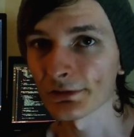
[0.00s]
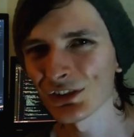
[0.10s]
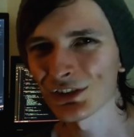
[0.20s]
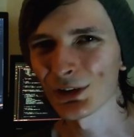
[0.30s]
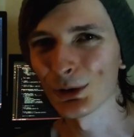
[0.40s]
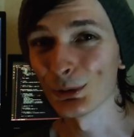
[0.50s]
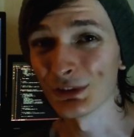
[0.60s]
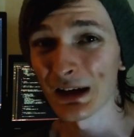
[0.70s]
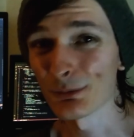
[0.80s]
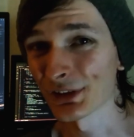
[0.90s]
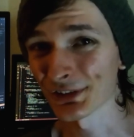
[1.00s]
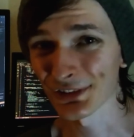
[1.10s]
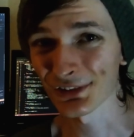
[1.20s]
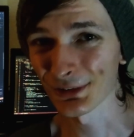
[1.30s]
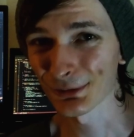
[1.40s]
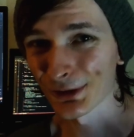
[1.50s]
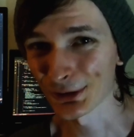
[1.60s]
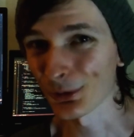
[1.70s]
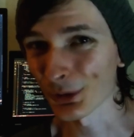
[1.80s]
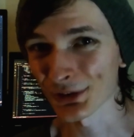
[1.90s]
So that brings us to the
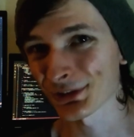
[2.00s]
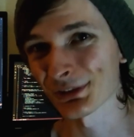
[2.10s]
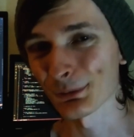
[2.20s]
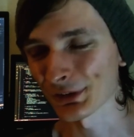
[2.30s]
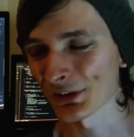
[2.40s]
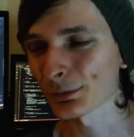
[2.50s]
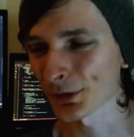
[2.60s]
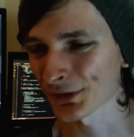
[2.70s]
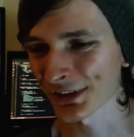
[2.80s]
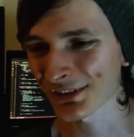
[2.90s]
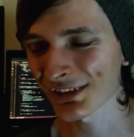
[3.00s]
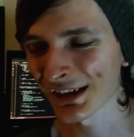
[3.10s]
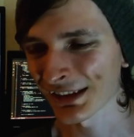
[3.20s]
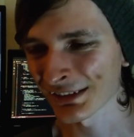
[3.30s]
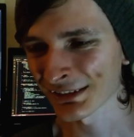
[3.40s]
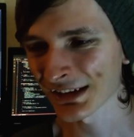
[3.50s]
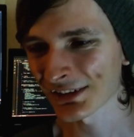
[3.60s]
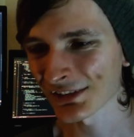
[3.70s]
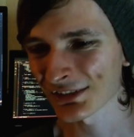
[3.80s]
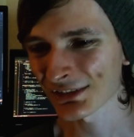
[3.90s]
final question with this project, and that
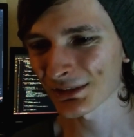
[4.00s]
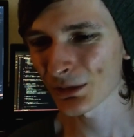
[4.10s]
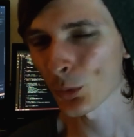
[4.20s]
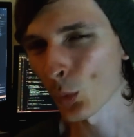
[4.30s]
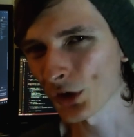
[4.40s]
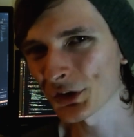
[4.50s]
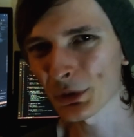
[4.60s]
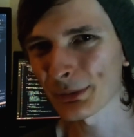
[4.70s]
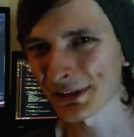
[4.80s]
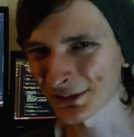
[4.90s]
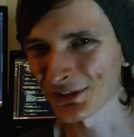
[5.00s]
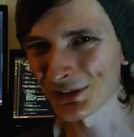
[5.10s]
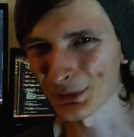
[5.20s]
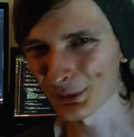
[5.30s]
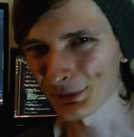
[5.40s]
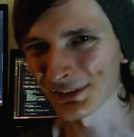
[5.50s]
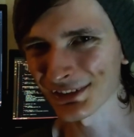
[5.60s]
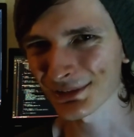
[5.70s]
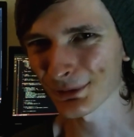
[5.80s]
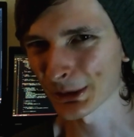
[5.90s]
is, what do I plan on doing with
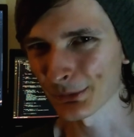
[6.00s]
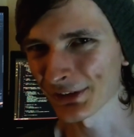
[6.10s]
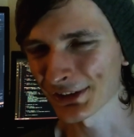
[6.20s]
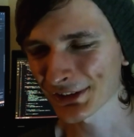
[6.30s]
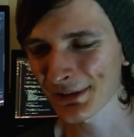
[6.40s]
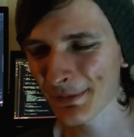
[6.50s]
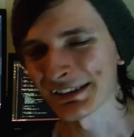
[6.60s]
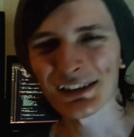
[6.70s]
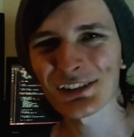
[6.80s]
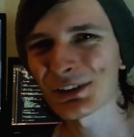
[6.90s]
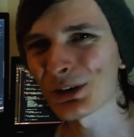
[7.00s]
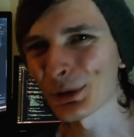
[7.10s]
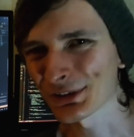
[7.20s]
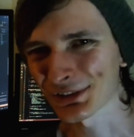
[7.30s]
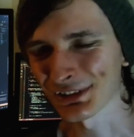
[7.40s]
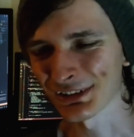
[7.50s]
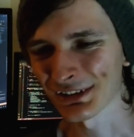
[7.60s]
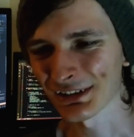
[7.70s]
this when I'm finished? And that is a good question.